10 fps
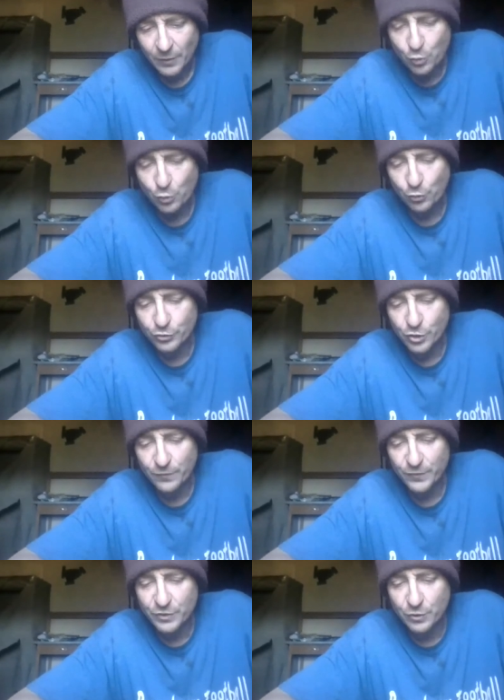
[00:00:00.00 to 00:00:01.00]
Coroner's
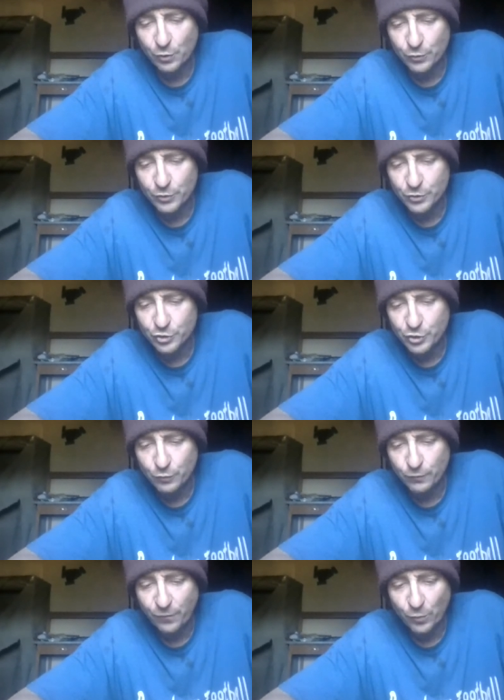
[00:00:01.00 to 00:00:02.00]
office concluded
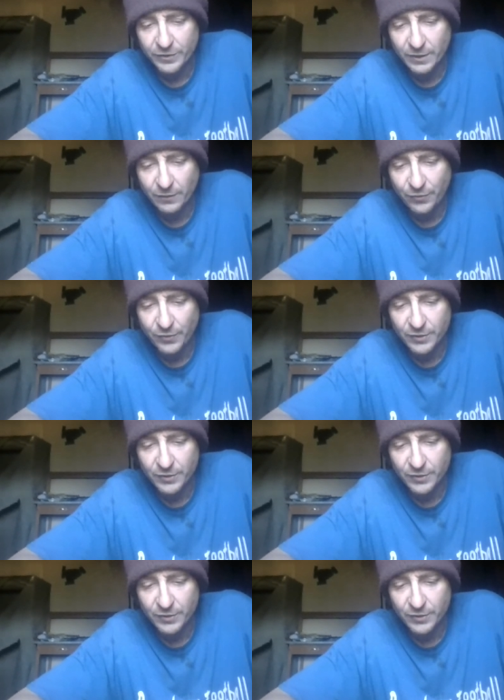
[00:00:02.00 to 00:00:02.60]
June 14th